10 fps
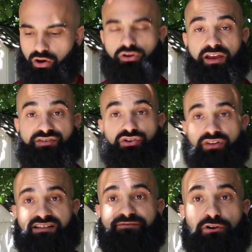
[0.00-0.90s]
Okay, so
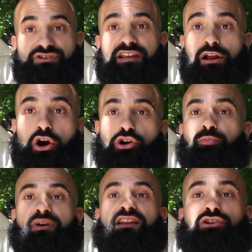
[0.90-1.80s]
that's the first thing. Heart
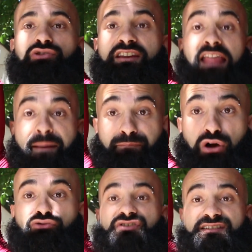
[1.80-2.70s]
opening, you need that
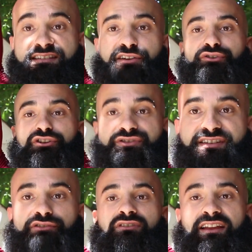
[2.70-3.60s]
posterior
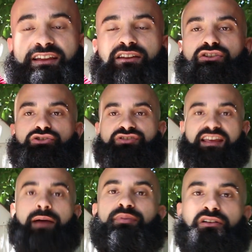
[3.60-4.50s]
tilt in your
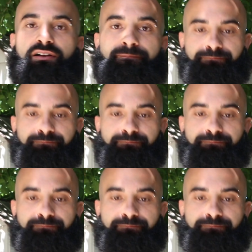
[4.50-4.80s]
scapula.